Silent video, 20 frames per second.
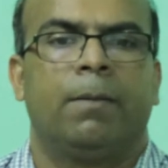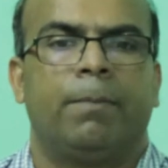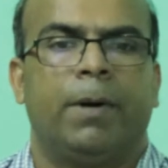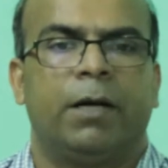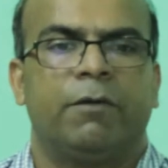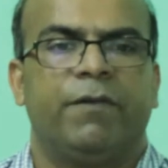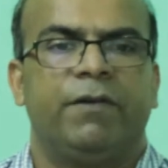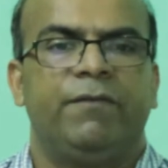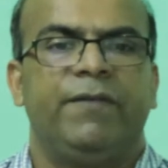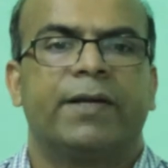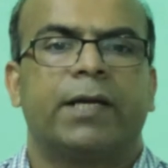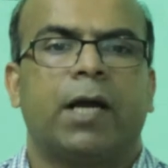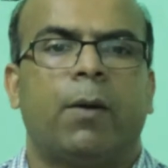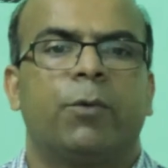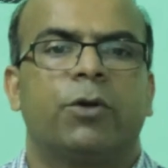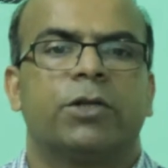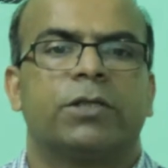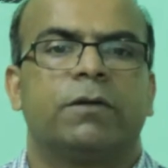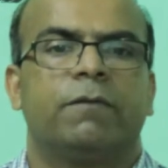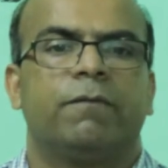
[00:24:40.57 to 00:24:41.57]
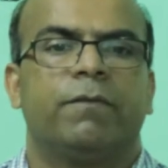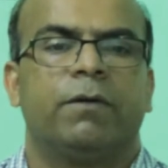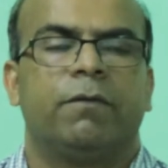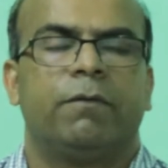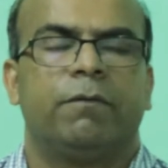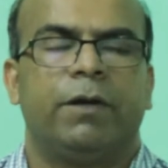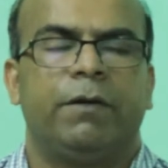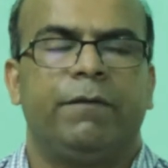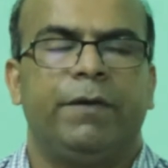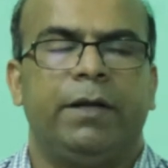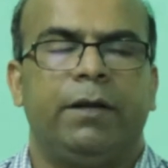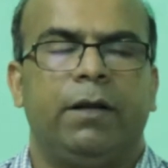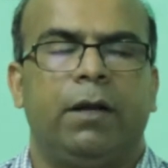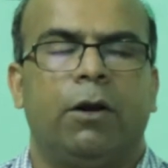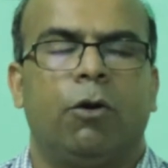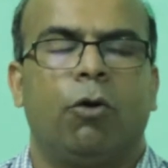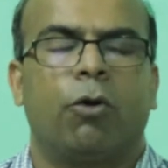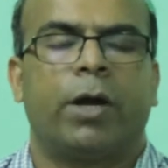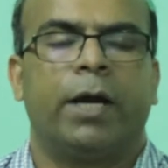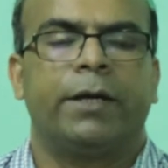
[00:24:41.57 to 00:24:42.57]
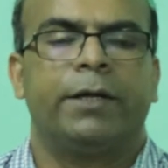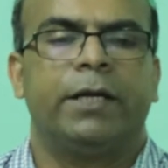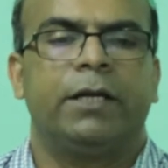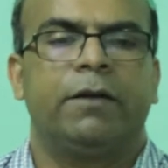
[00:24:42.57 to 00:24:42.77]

But when we look at